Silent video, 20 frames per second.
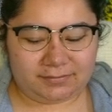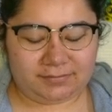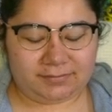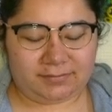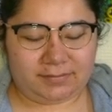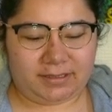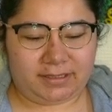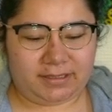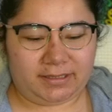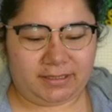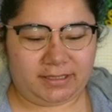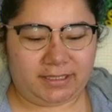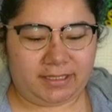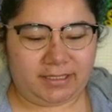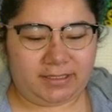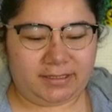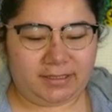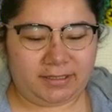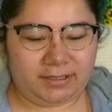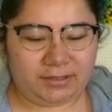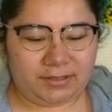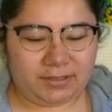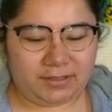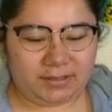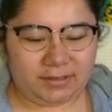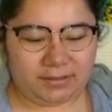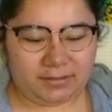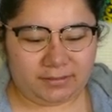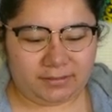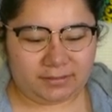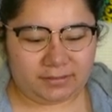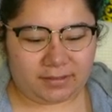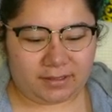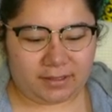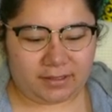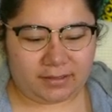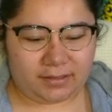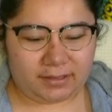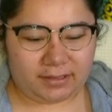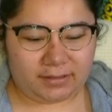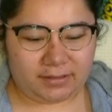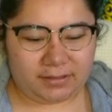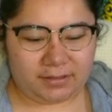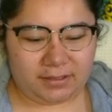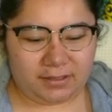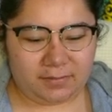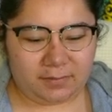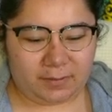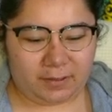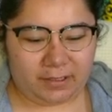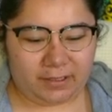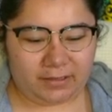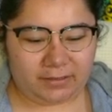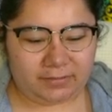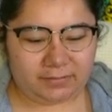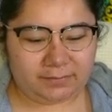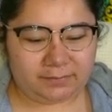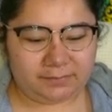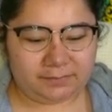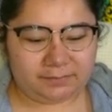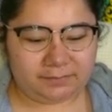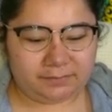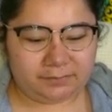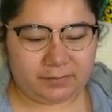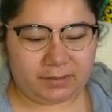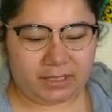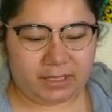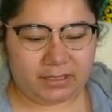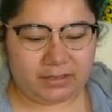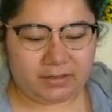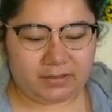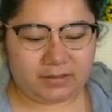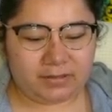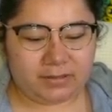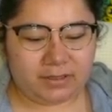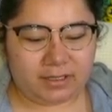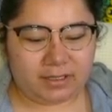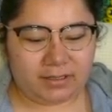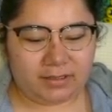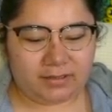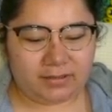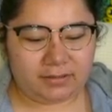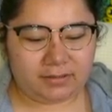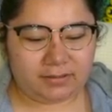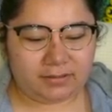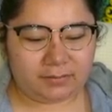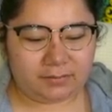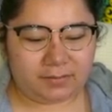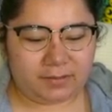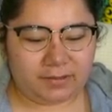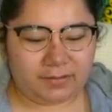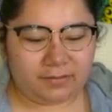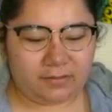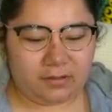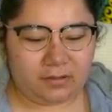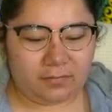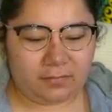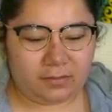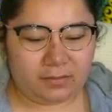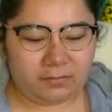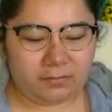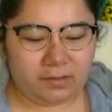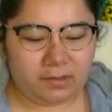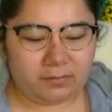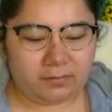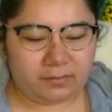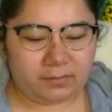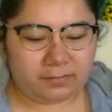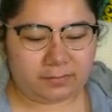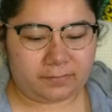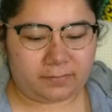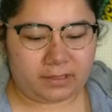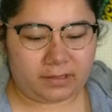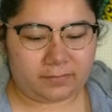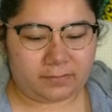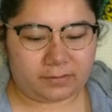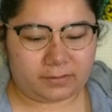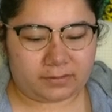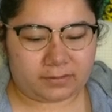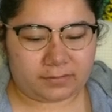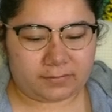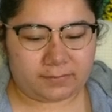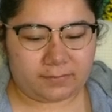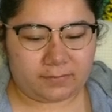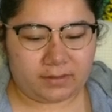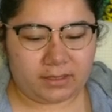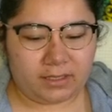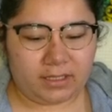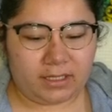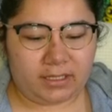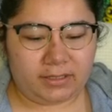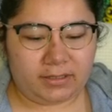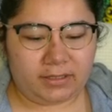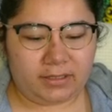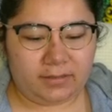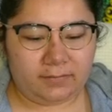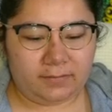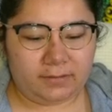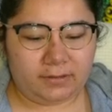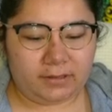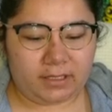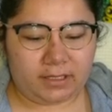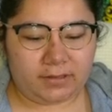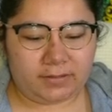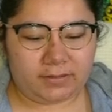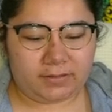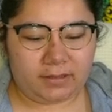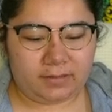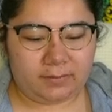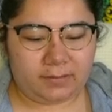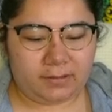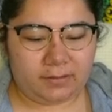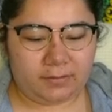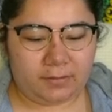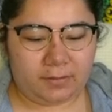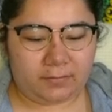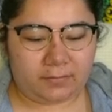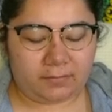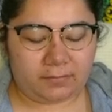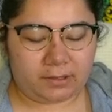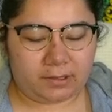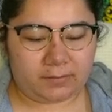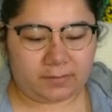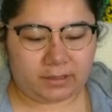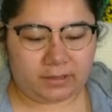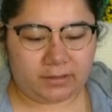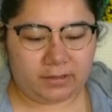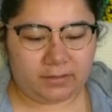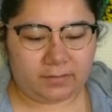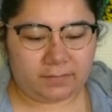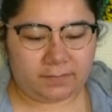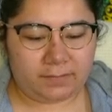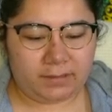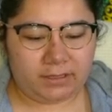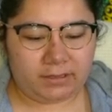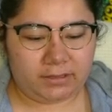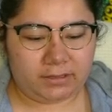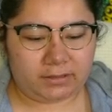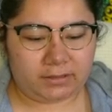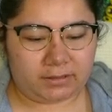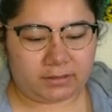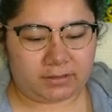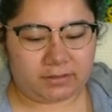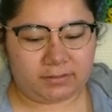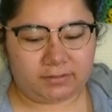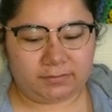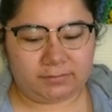my ADD, not ADD brain, but I just like being overwhelmed with flavors. I think I've learned, I just like being overwhelmed. I like feeling a lot.